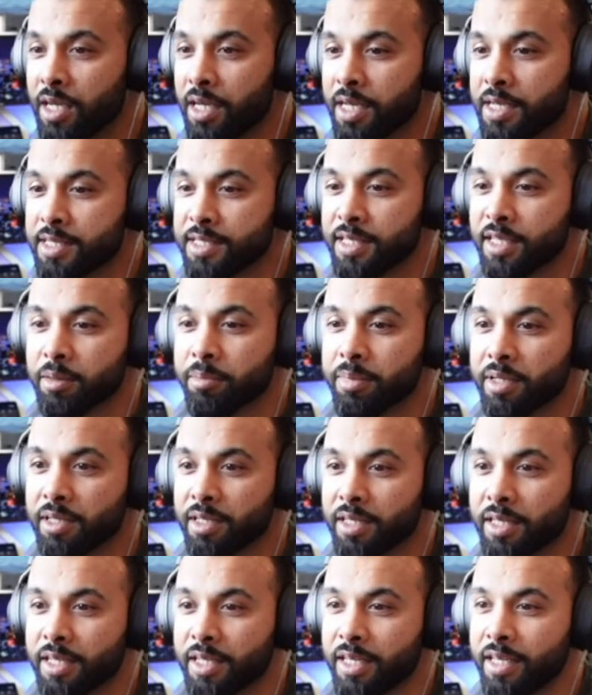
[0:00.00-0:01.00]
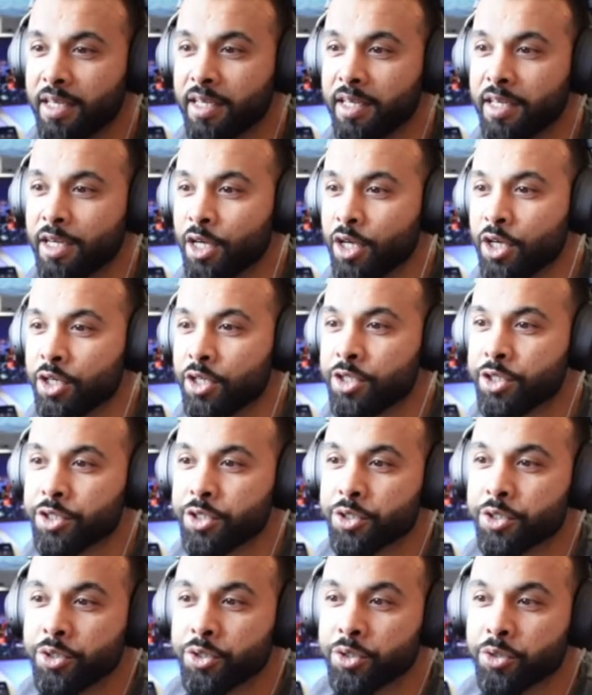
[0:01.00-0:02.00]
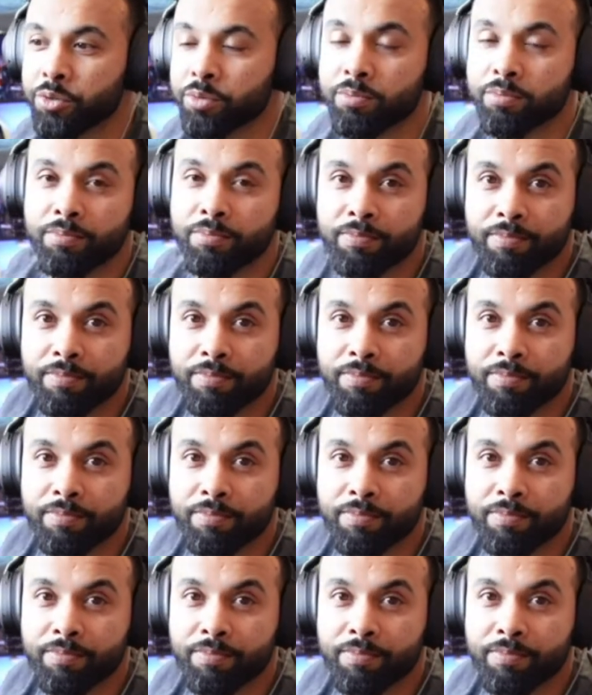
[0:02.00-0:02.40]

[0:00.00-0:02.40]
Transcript: is the ability to